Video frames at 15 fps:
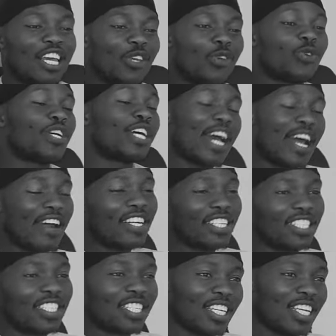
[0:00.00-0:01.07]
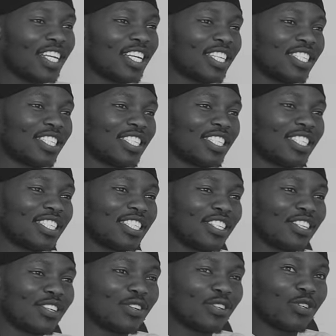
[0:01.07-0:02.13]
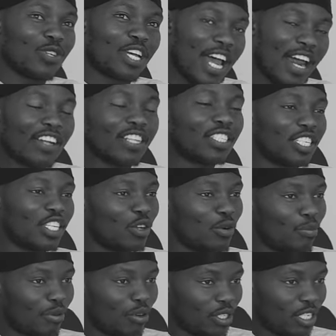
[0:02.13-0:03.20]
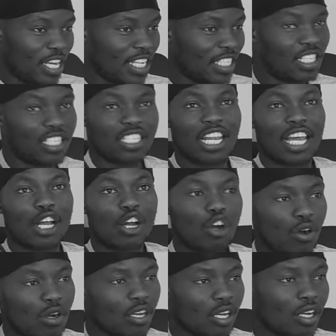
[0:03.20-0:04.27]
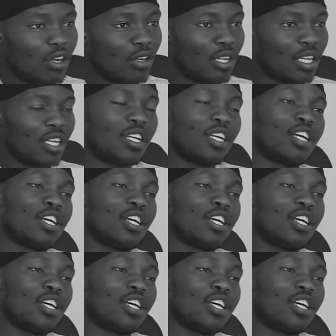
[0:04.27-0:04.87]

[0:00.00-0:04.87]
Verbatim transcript: you guarantee it. You know, you guarantee your product just like Coca Cola.